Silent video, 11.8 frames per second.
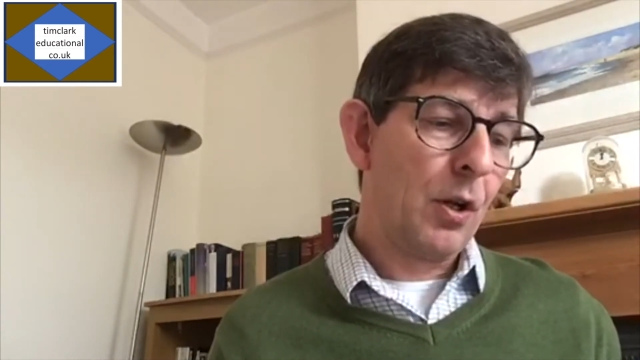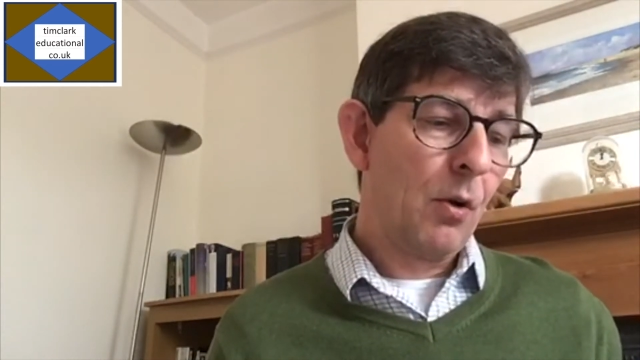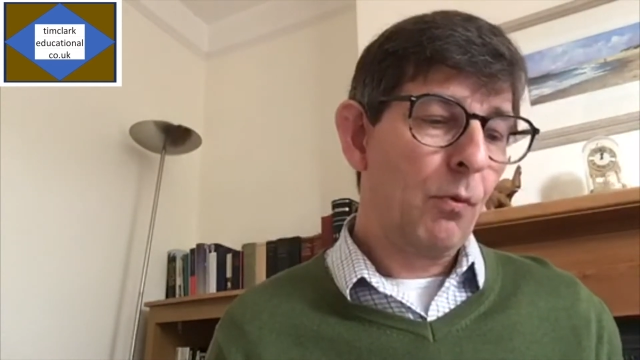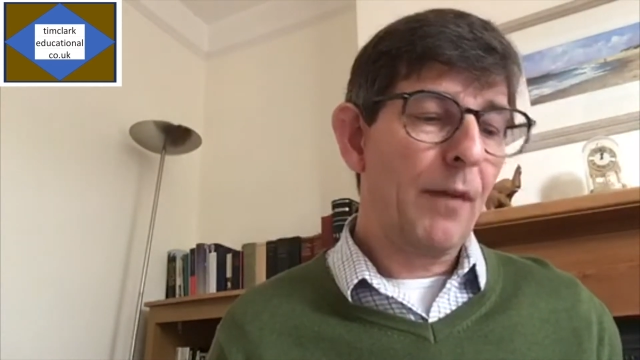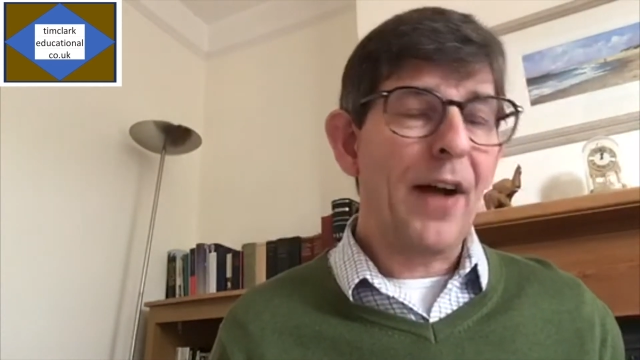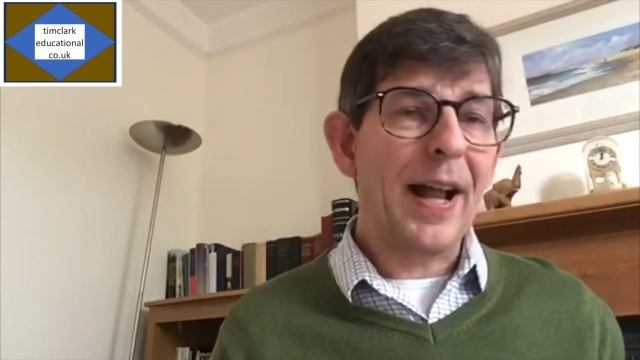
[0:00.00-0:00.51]

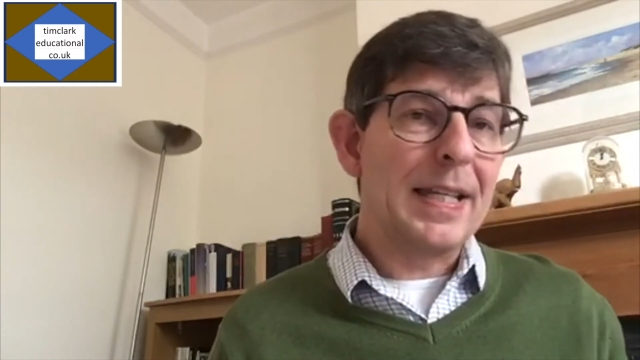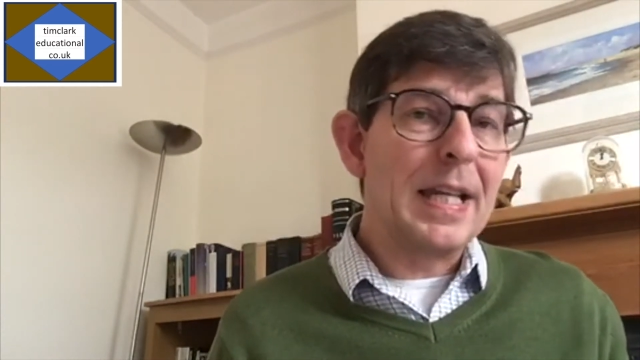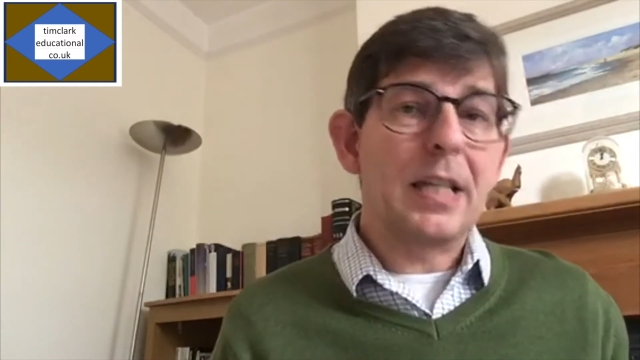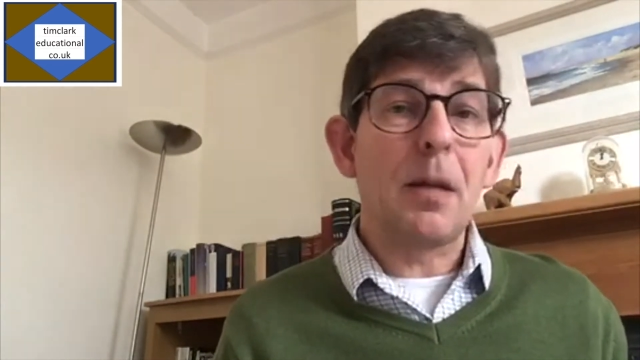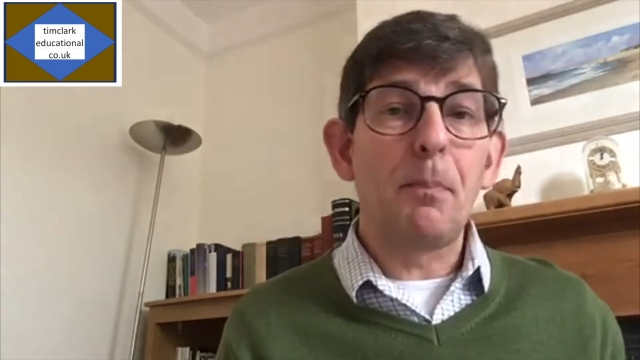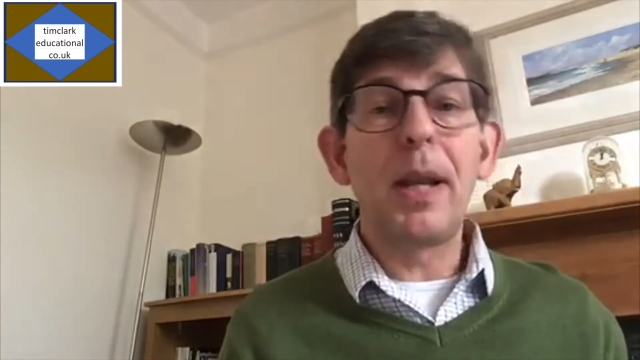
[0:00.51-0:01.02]
We've had
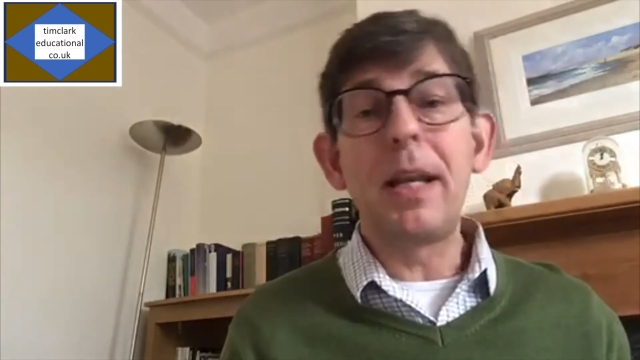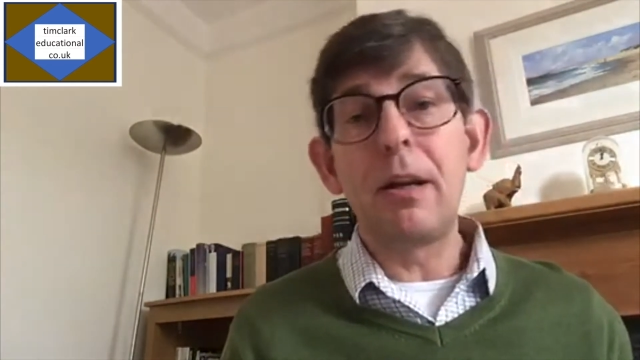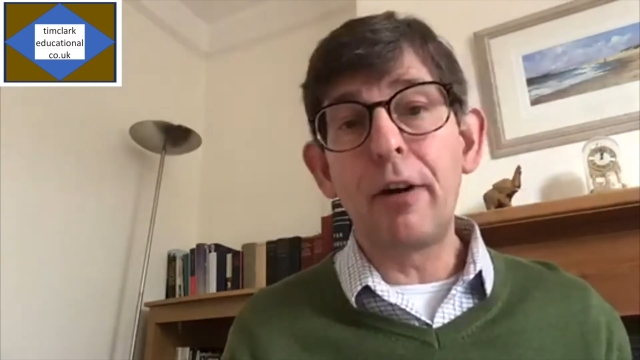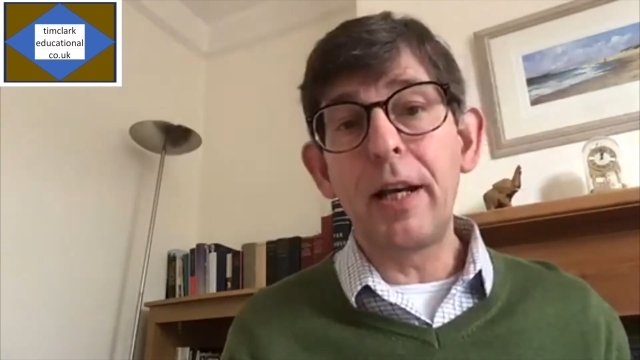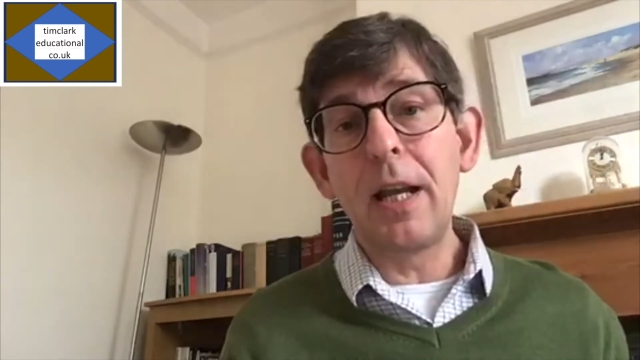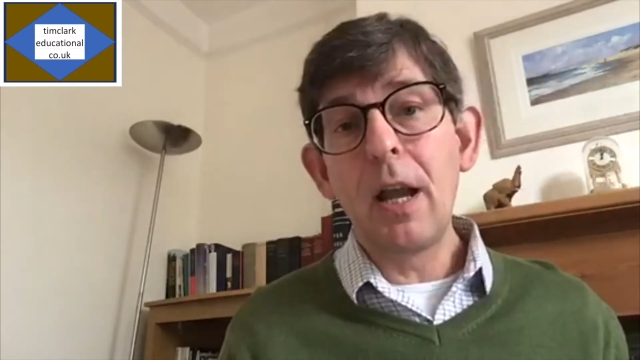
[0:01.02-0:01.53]

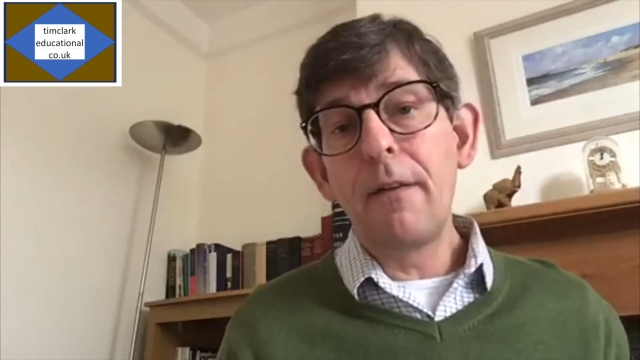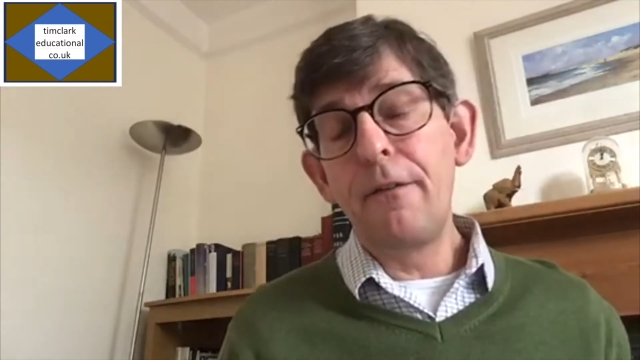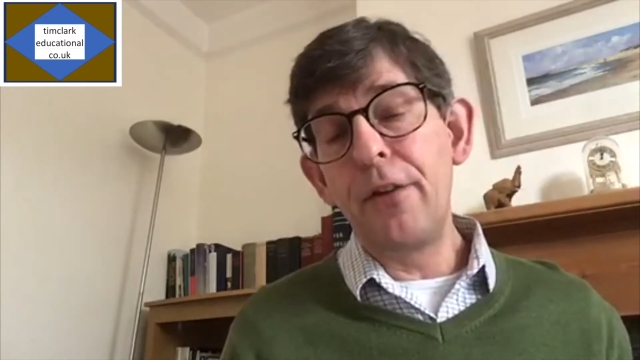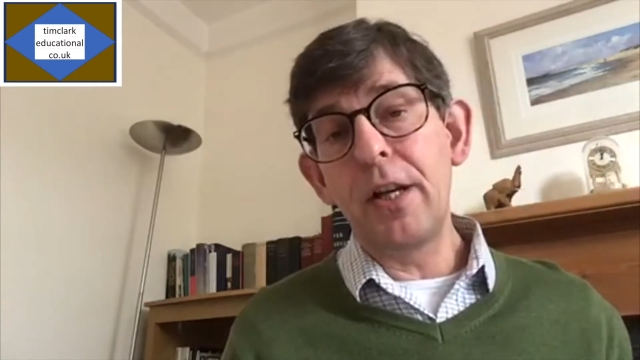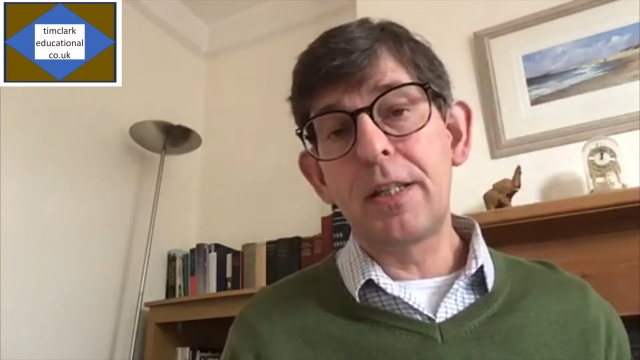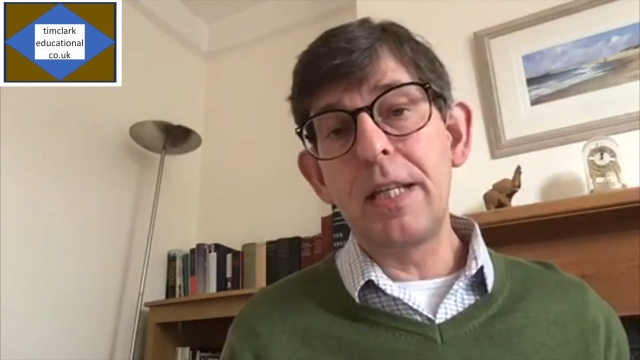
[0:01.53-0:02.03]
disciplinary
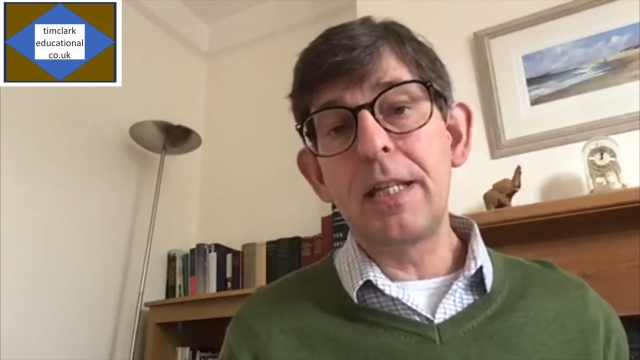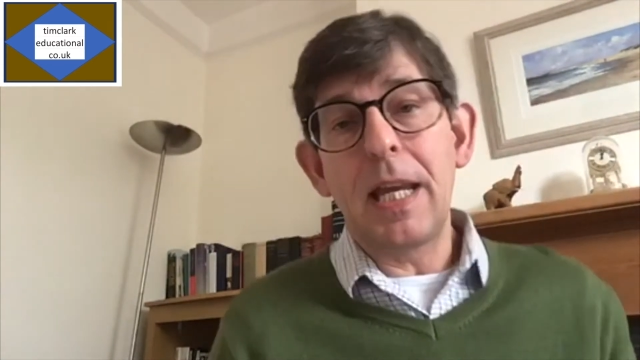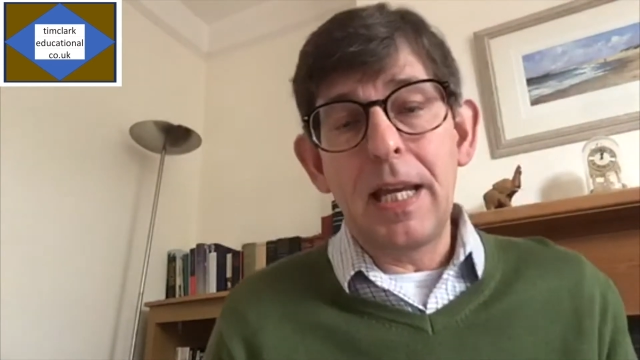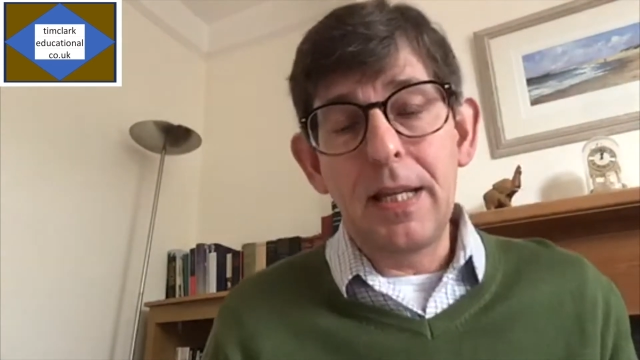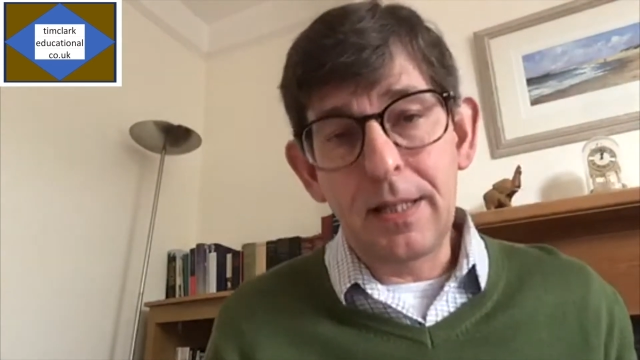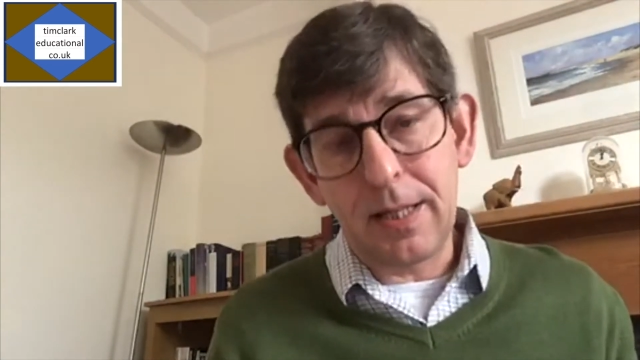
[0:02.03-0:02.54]
versus
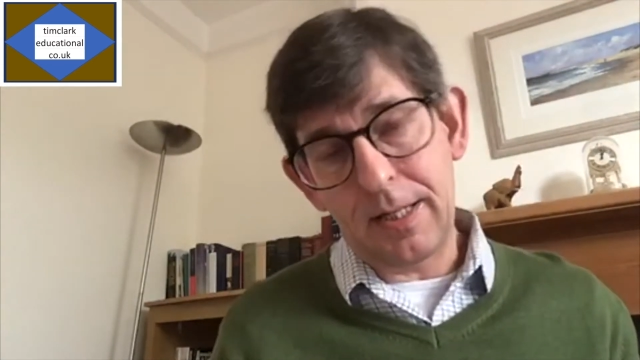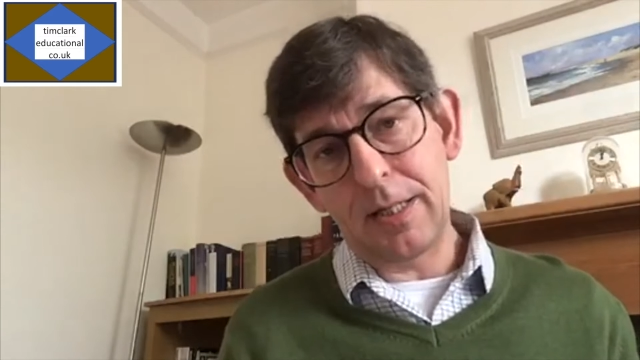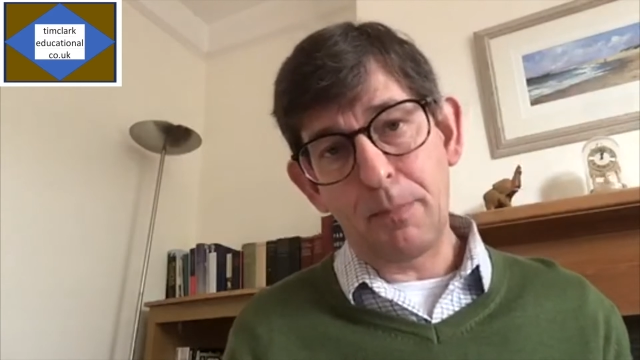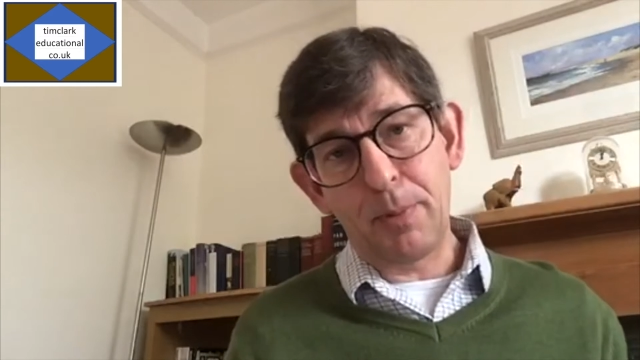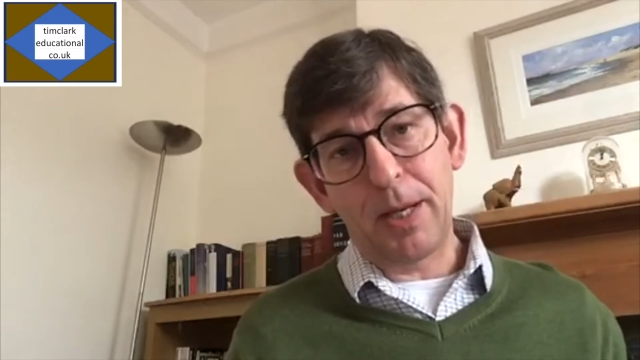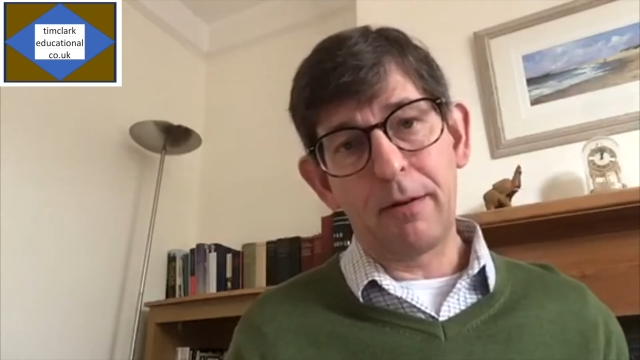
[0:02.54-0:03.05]

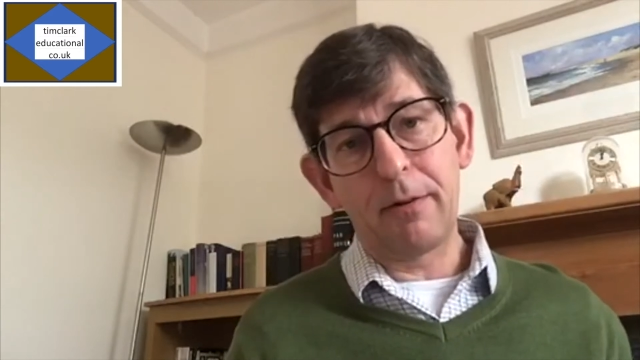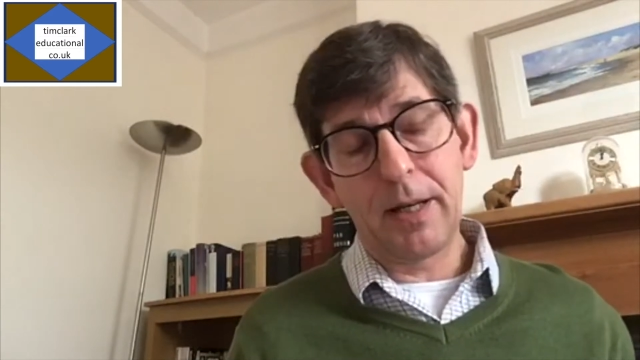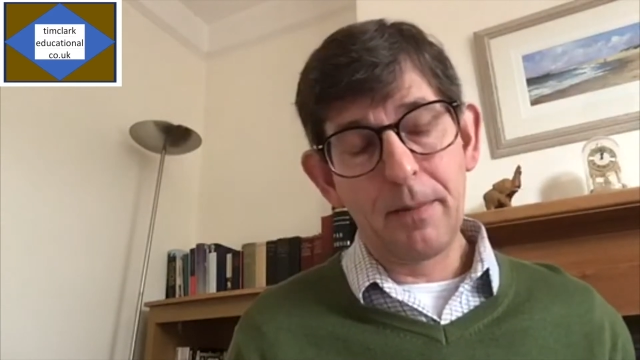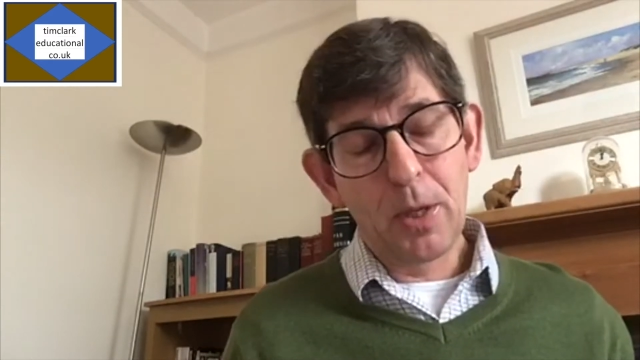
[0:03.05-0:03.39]
interdisciplinary.